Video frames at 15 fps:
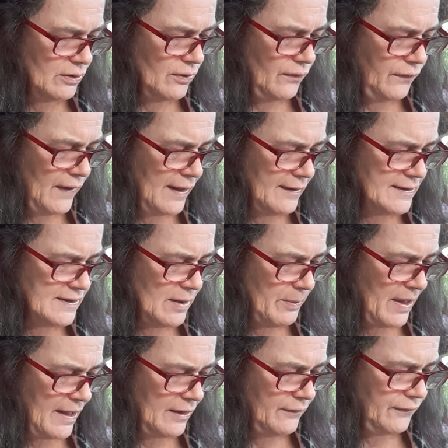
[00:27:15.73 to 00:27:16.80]
You fell as a
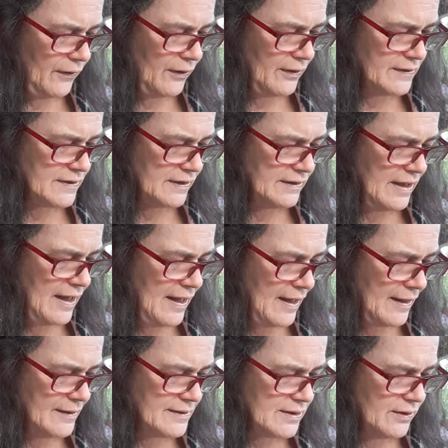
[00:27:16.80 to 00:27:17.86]
man falls at the
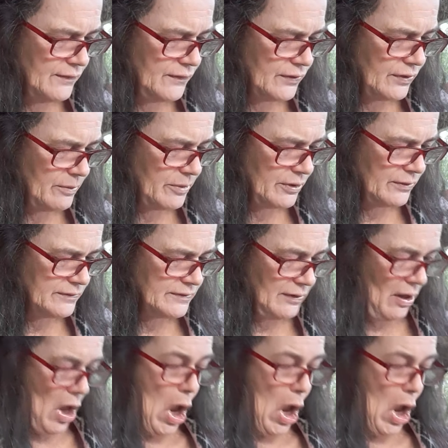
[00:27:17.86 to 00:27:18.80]
hands of criminals.